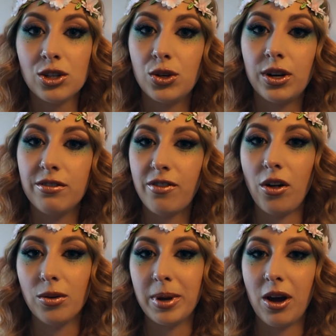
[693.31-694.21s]
so you can
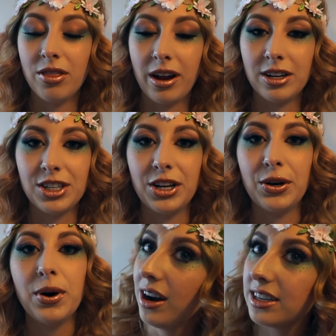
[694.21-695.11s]
follow me on there too.
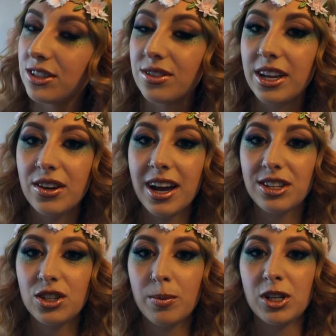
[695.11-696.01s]
Alright, so thank you
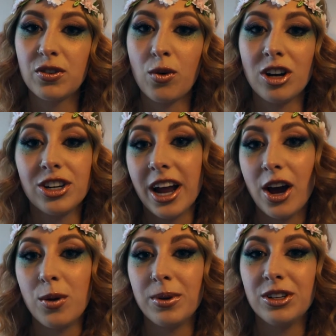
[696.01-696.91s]
guys so much for watching. I
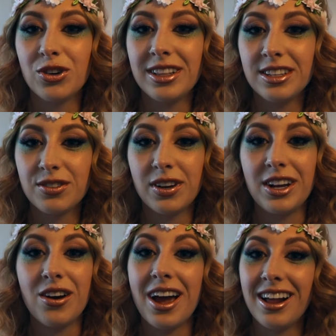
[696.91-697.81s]
hope you enjoyed this
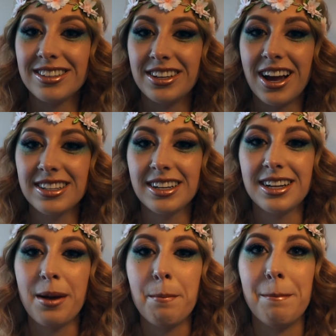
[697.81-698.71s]
video, and I'll see you guys next
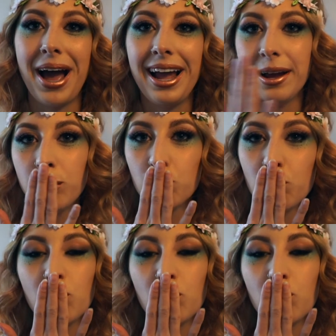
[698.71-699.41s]
time. Bye!